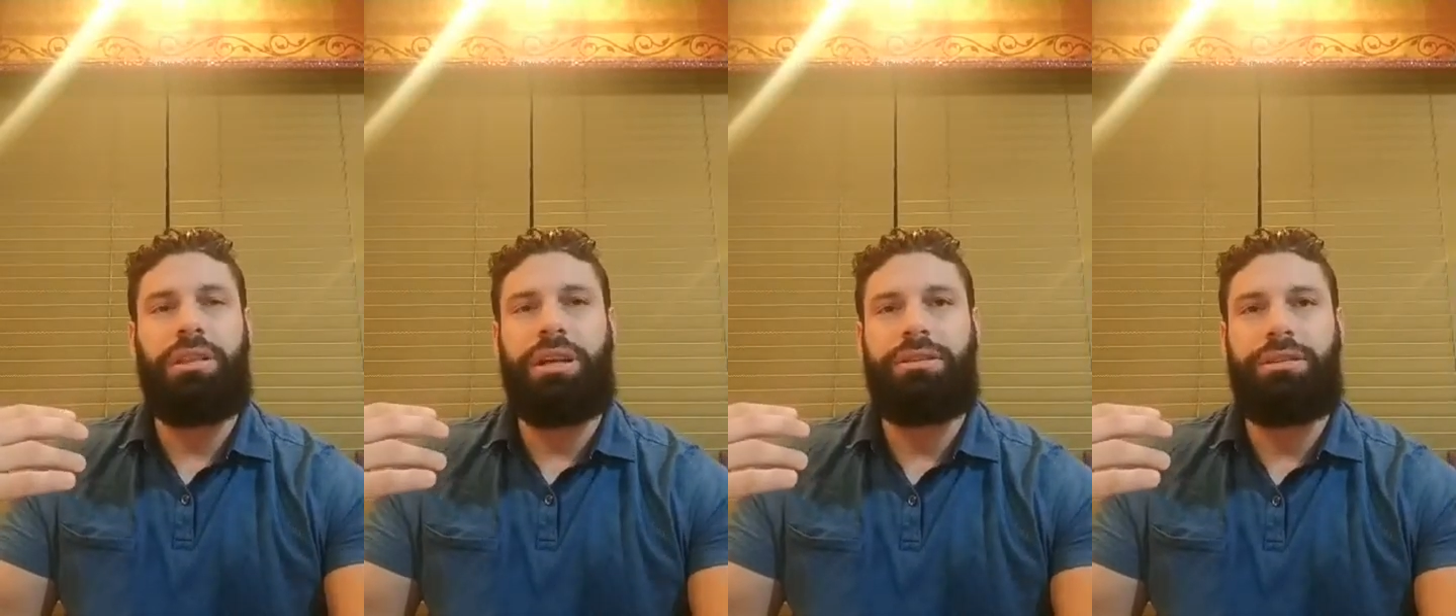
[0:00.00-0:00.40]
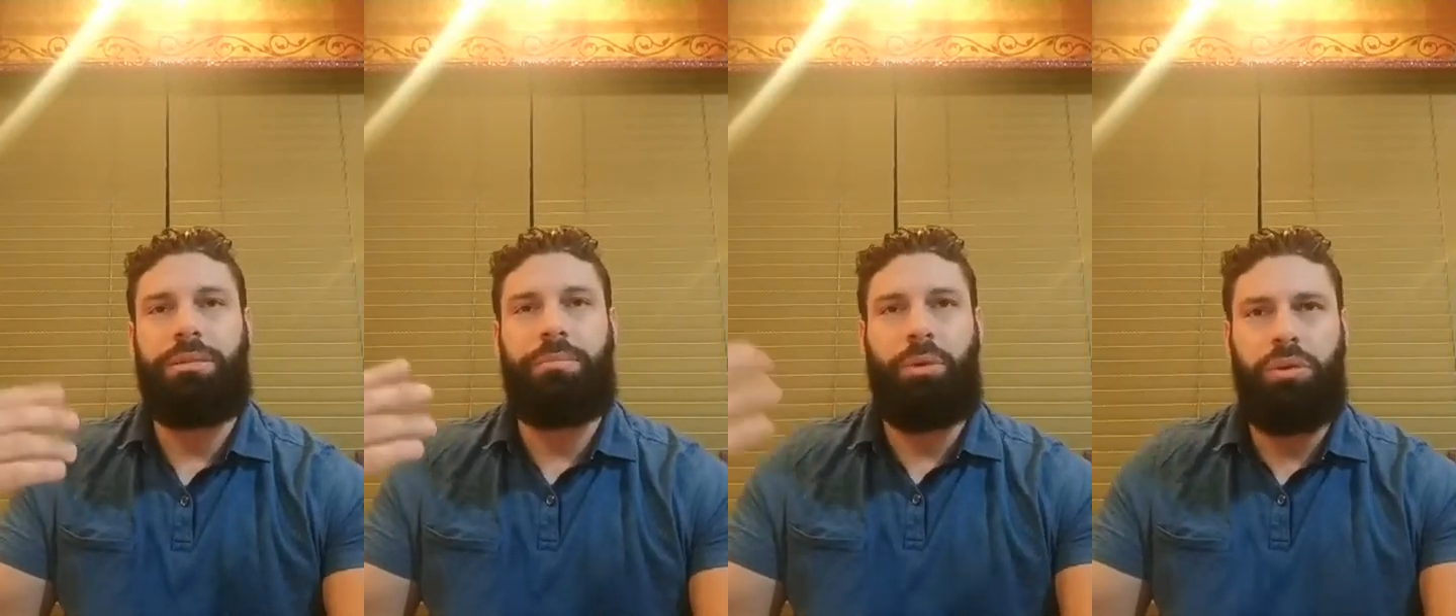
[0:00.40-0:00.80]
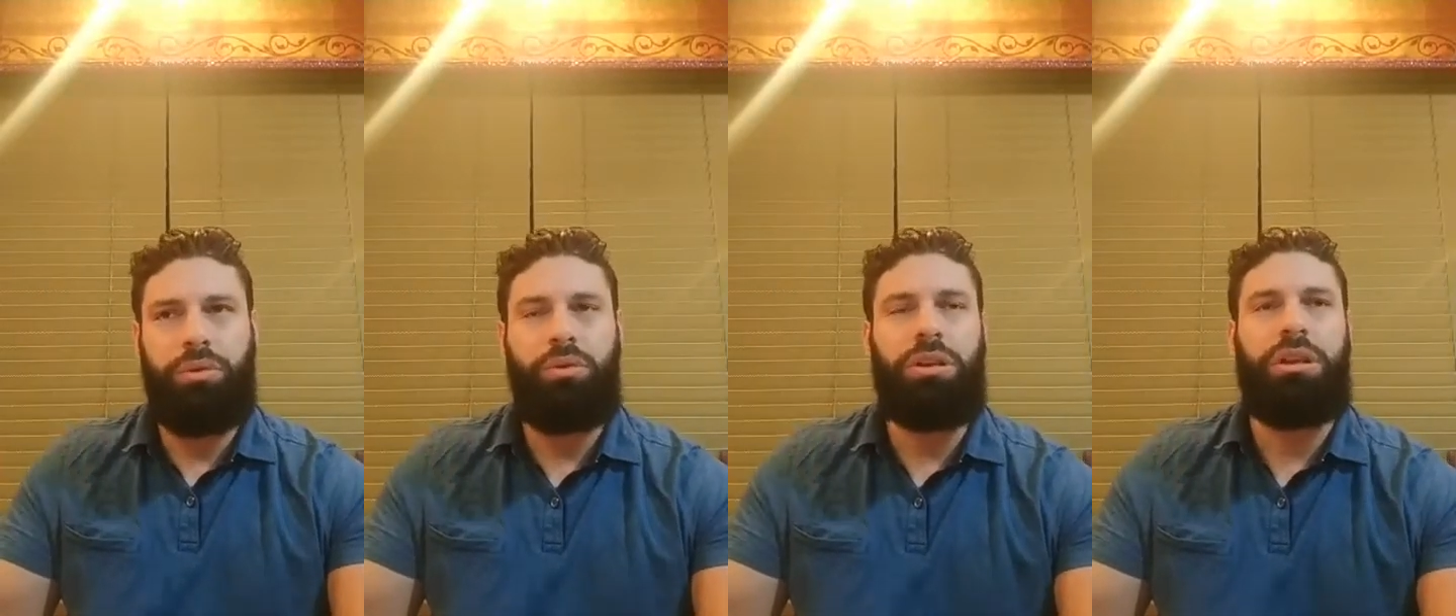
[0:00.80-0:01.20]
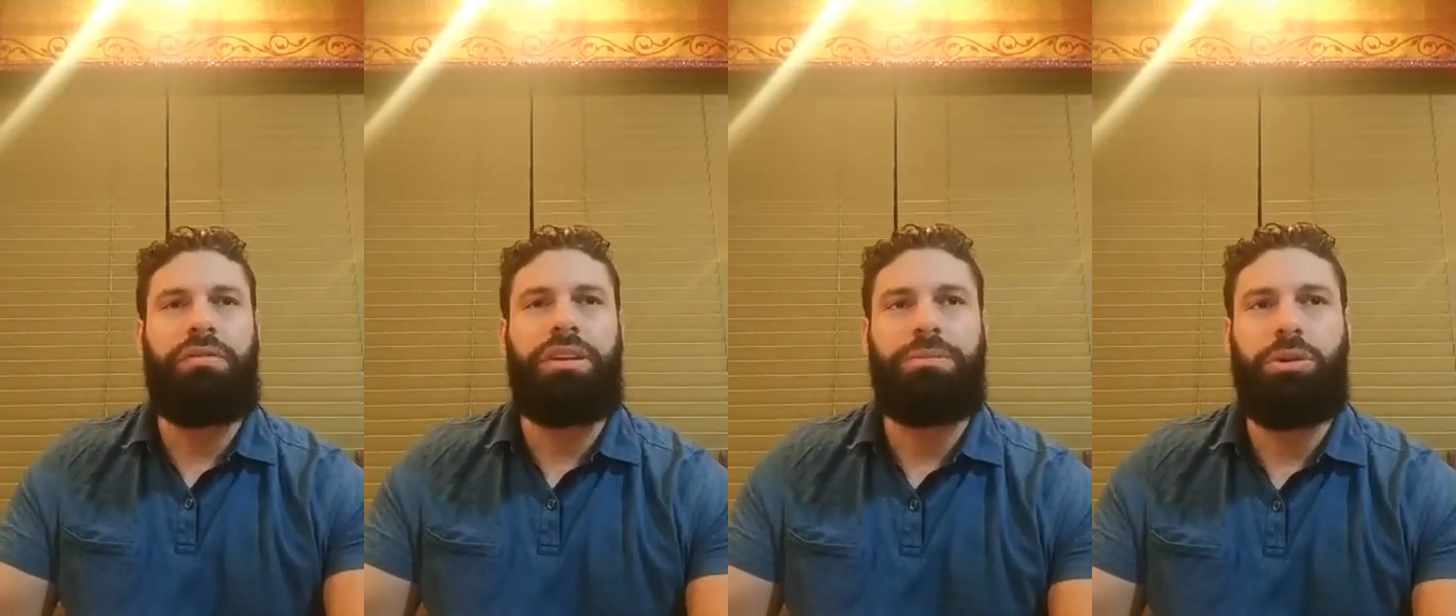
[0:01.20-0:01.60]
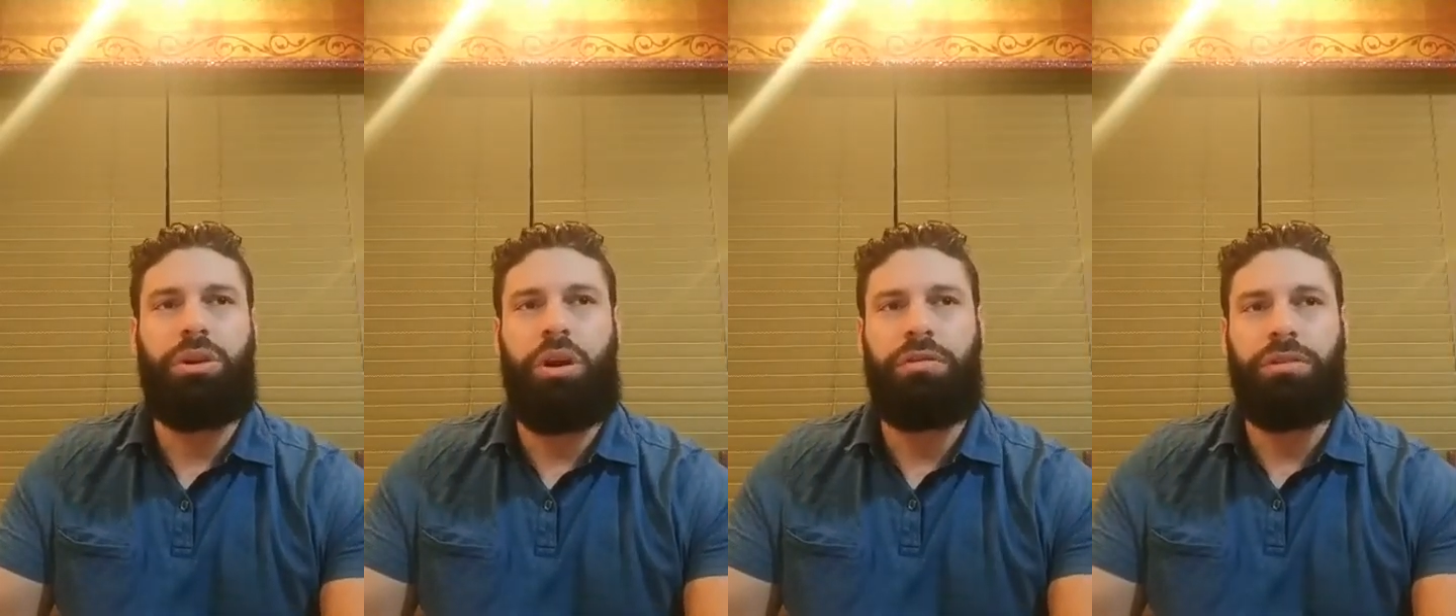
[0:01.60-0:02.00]
things that both Google and Facebook
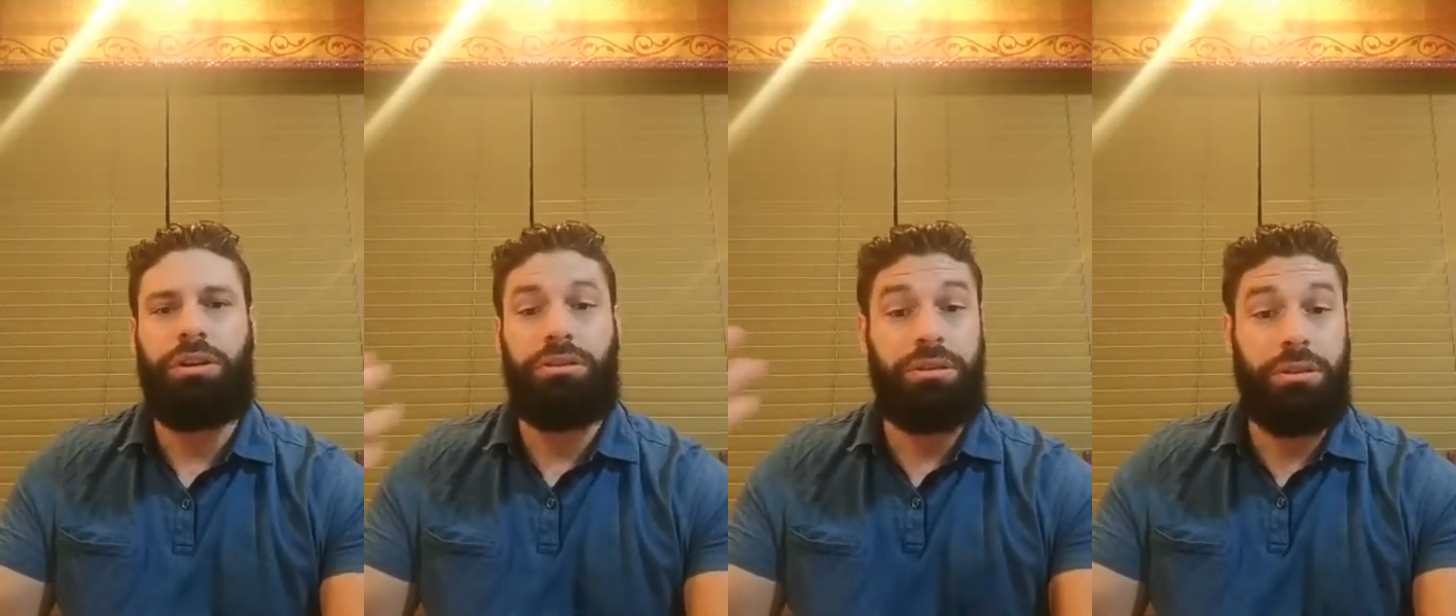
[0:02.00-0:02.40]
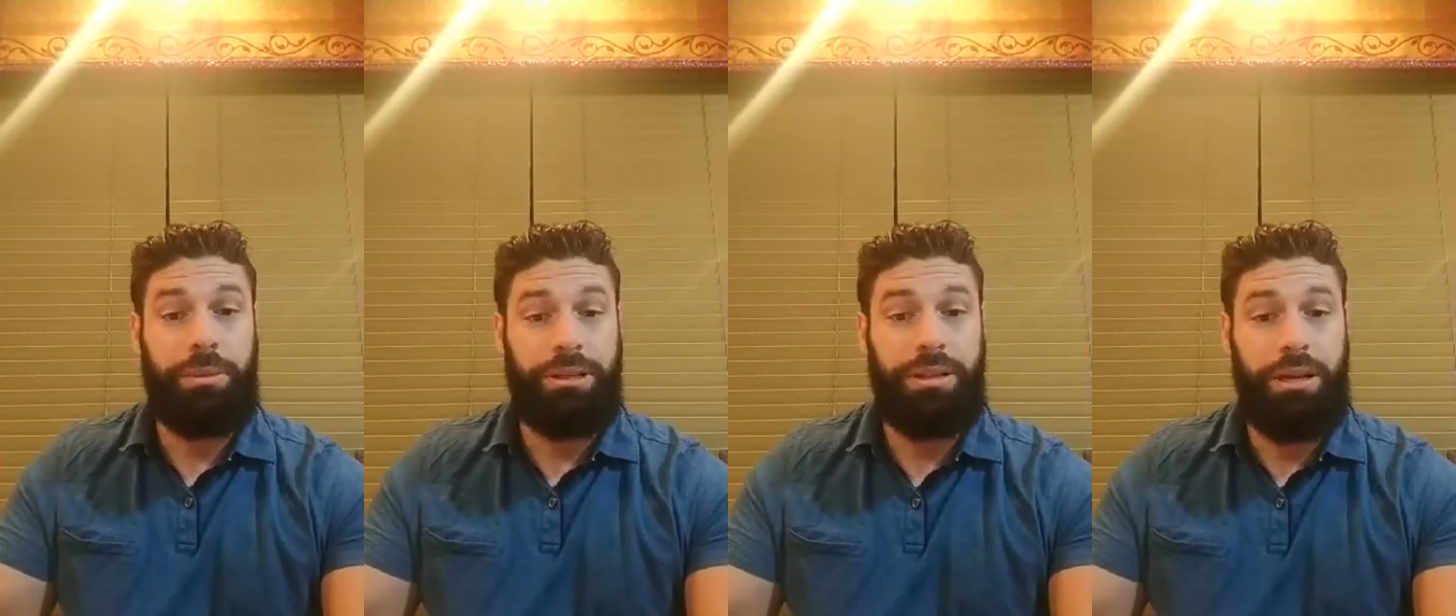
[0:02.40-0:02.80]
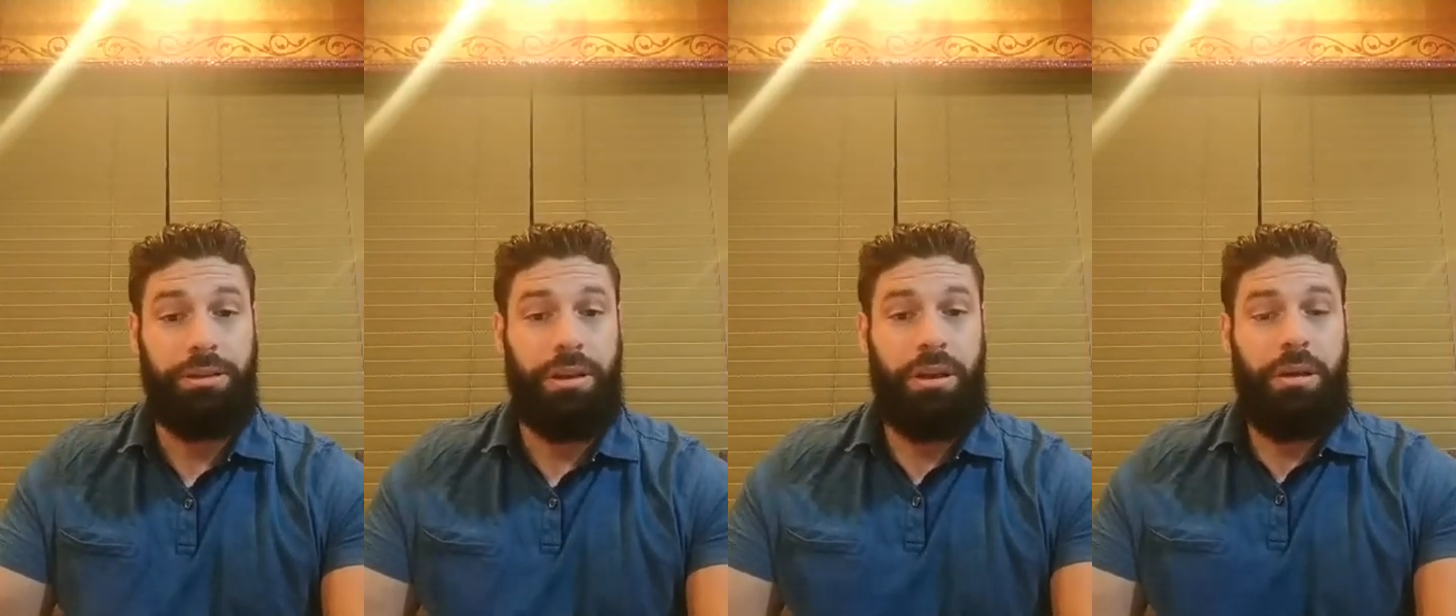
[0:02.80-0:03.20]
offer to some extent,